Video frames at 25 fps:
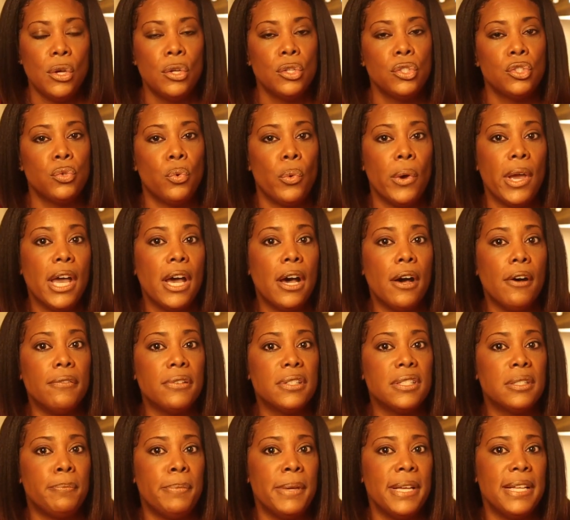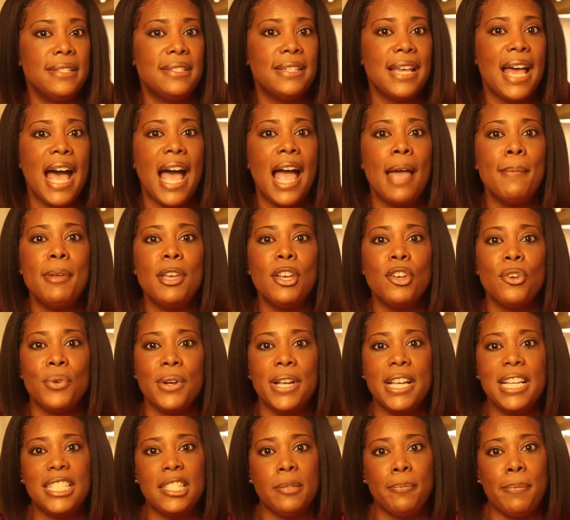12. Spend time in
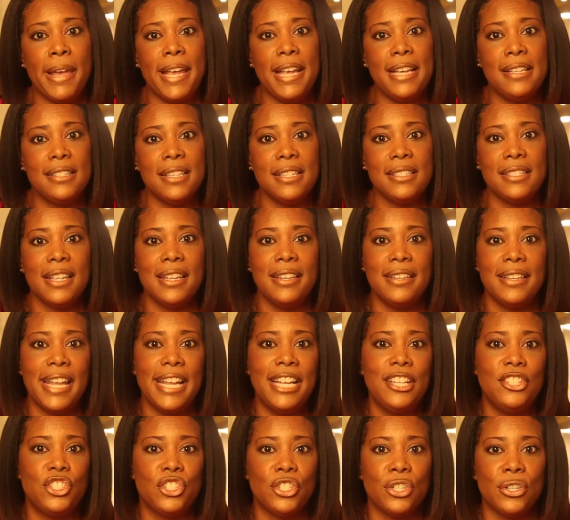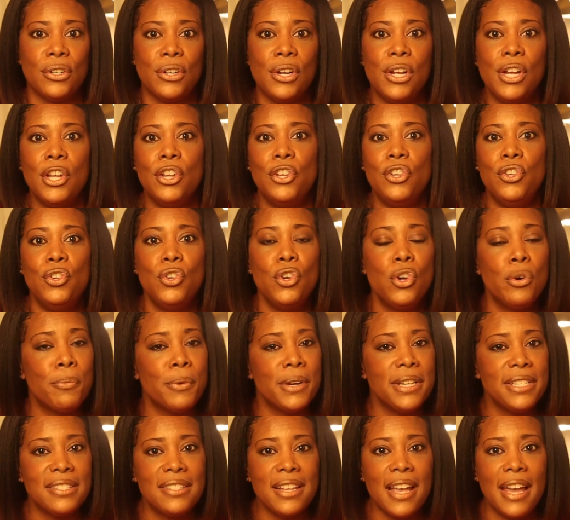green spaces and nature.
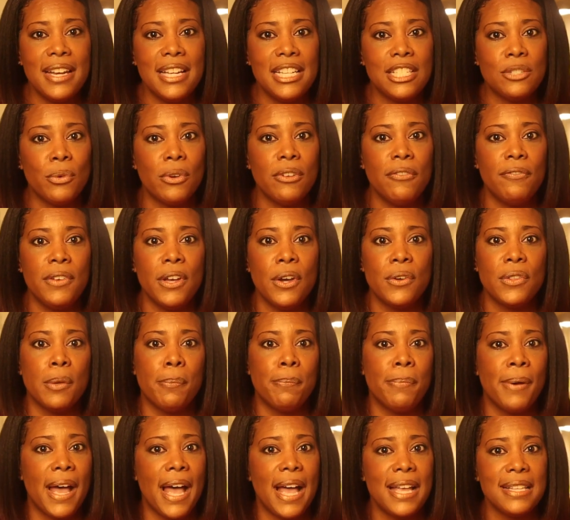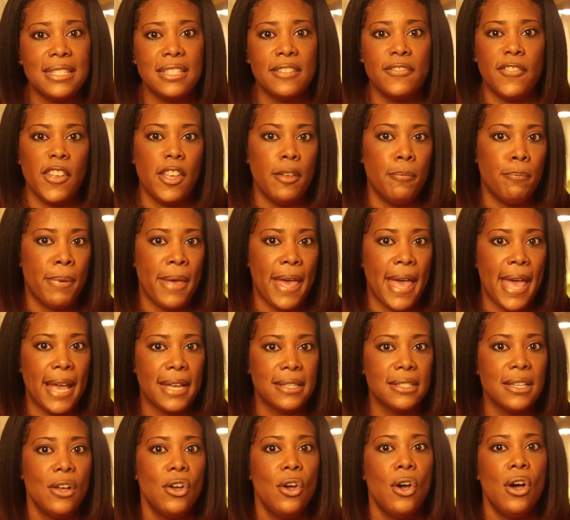Numerous studies reveal the positive
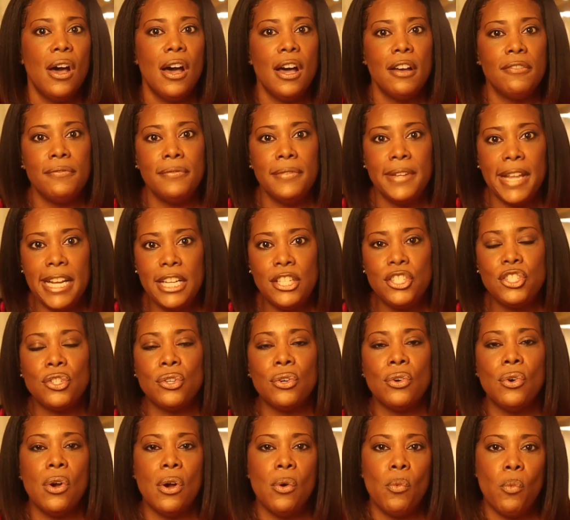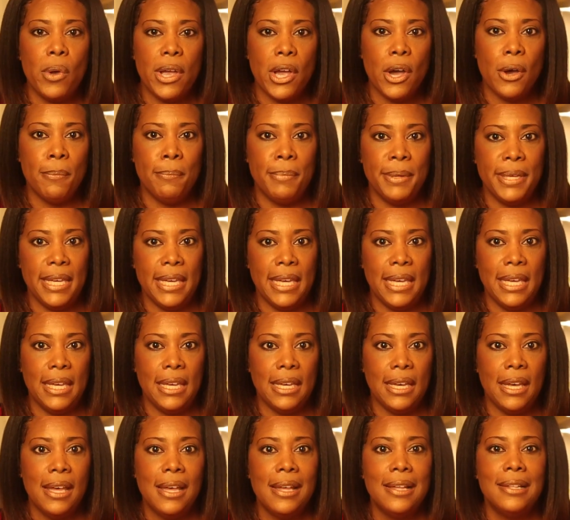impact of nature on
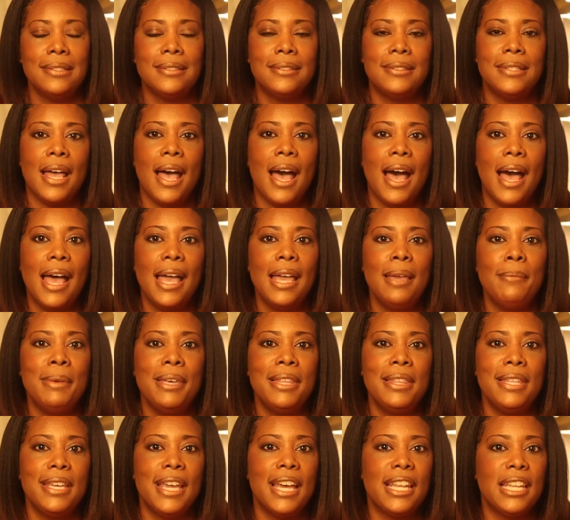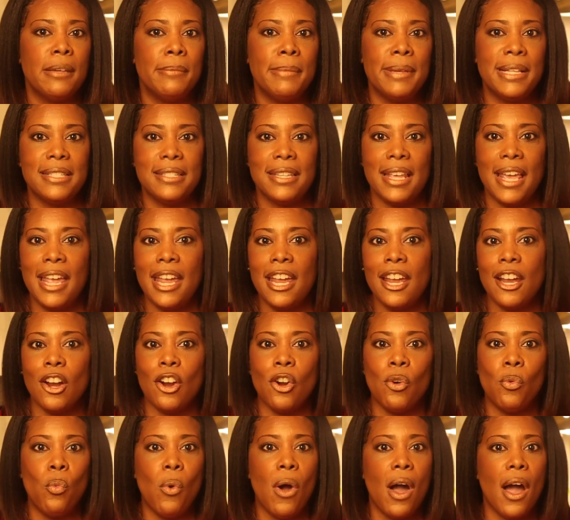well-being. Time in the elements,
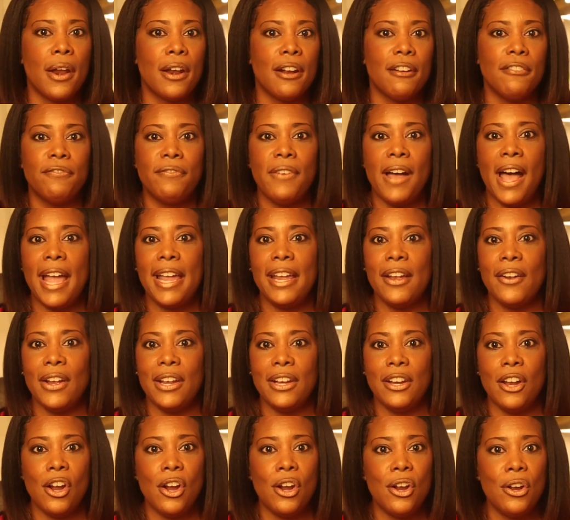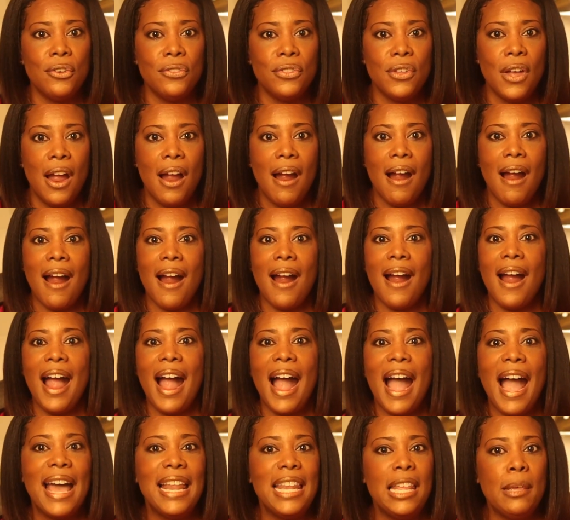air, water, fire, and earth are
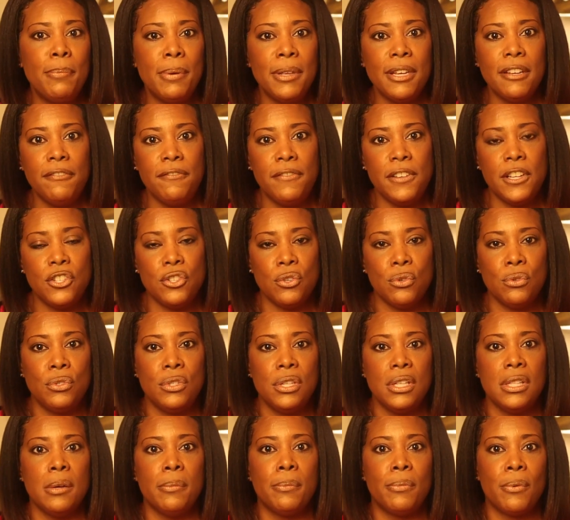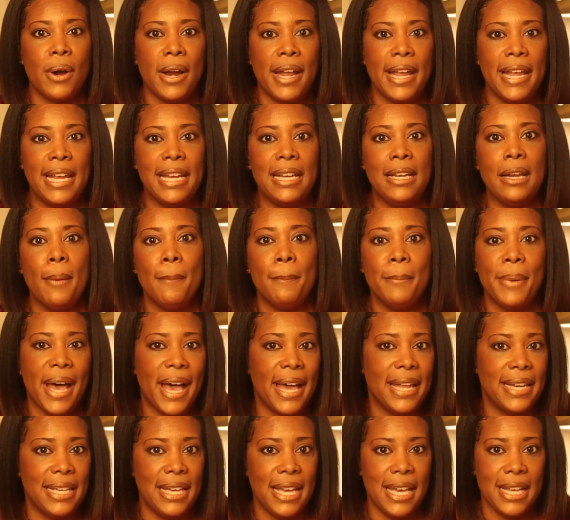highly beneficial to the brain,
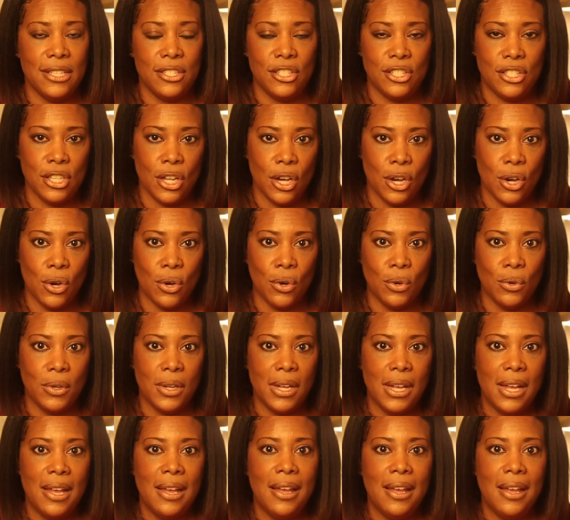body, and soul.